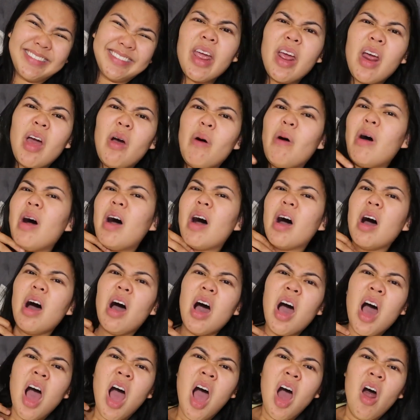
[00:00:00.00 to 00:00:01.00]
You know what?
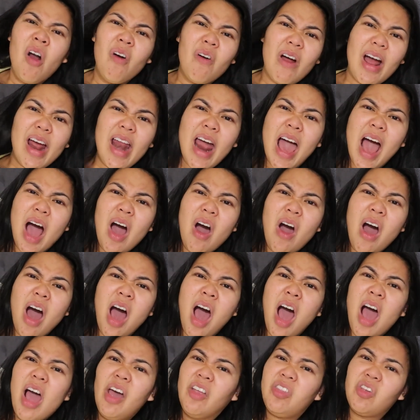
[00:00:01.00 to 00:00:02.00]
Right now,
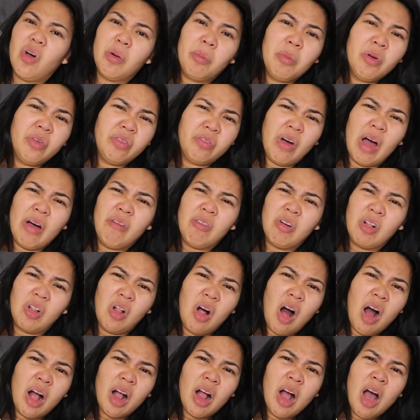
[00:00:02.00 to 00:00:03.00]
it's almost 5
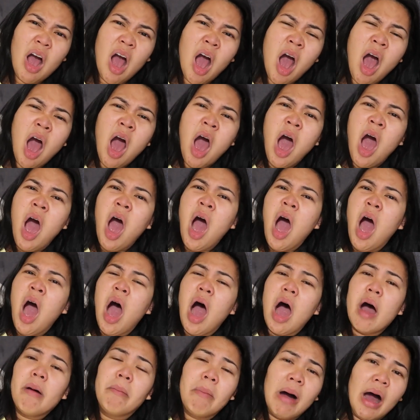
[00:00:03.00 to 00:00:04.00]
o'clock.
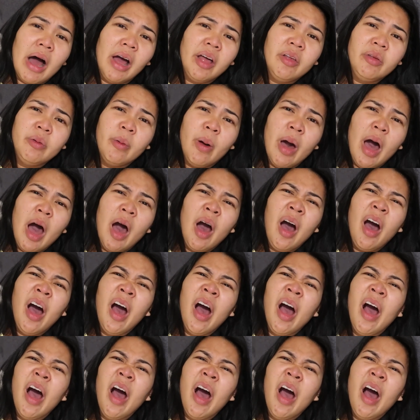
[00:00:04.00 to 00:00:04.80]
Might as well.